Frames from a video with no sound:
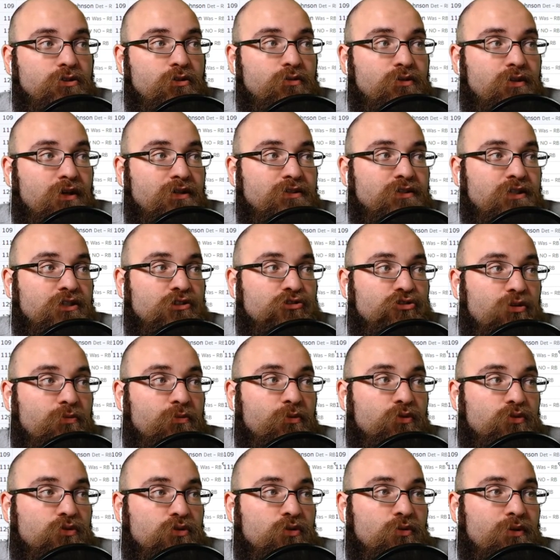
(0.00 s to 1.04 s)
does
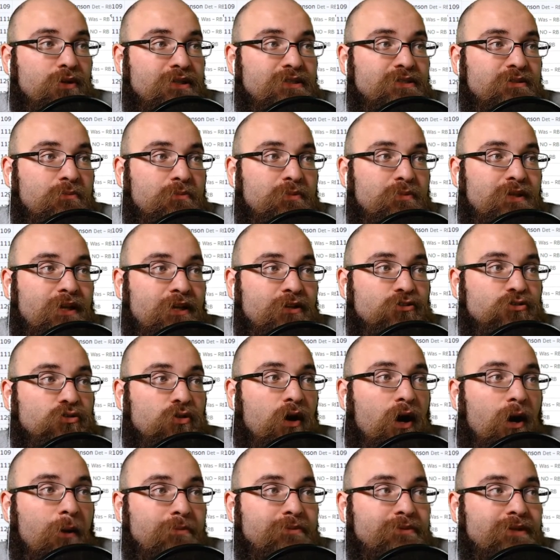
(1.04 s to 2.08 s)
contribute to his potential
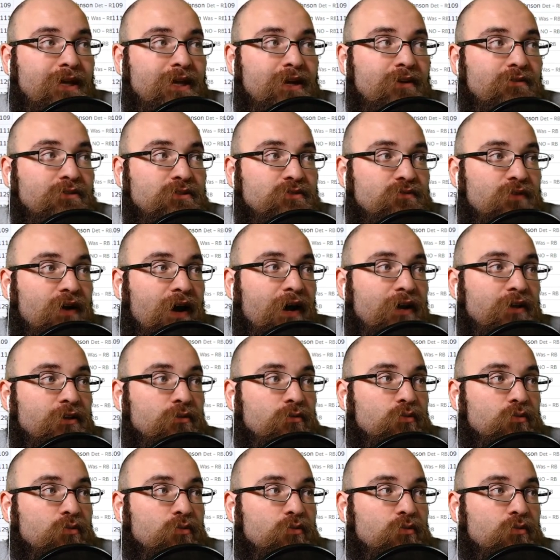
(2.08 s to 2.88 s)
upside of his value.